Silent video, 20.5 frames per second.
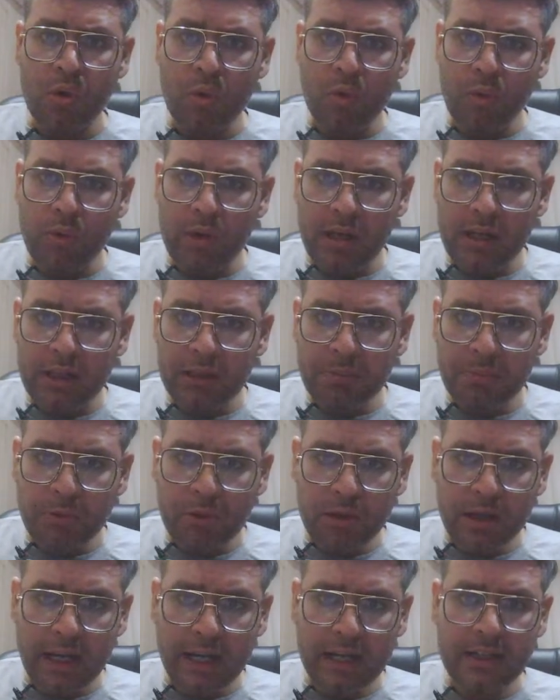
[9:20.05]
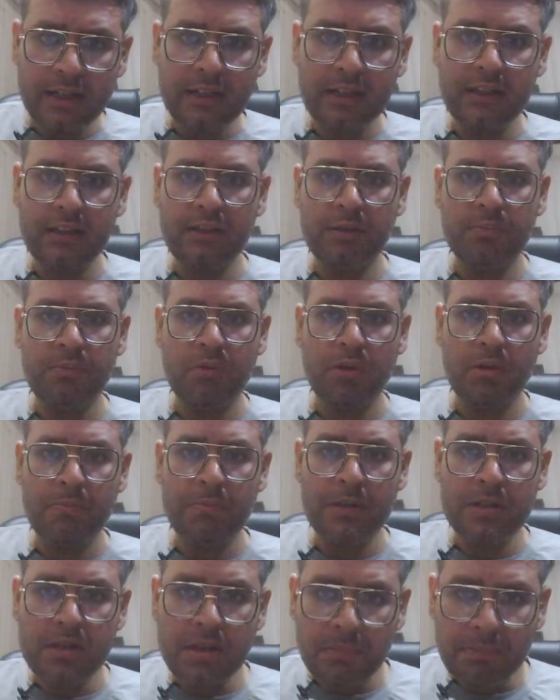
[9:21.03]
Queen is protecting this pawn.
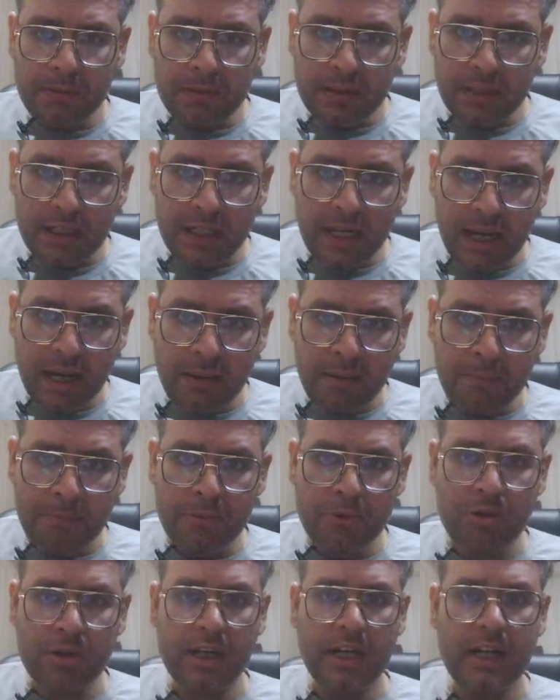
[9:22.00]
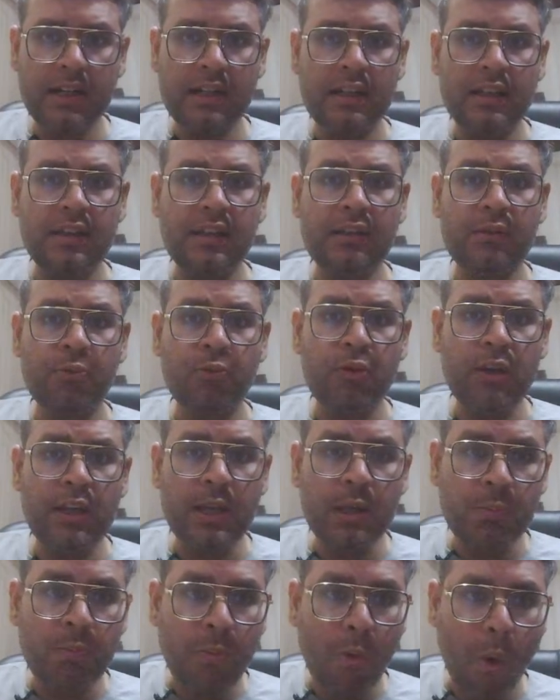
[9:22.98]
Bishop is protecting this
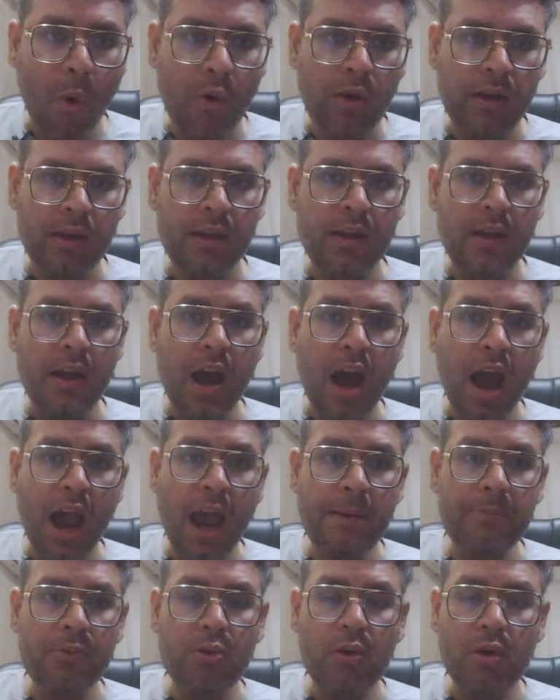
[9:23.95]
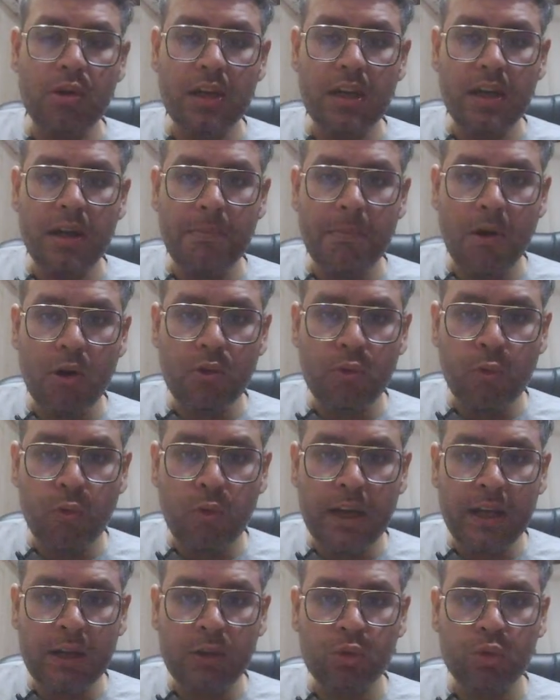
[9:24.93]
weak pawn. I am talking about
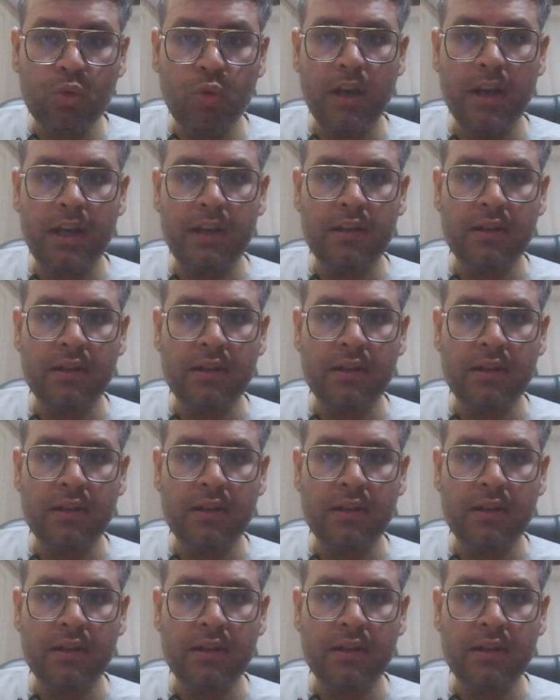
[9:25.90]
weak square.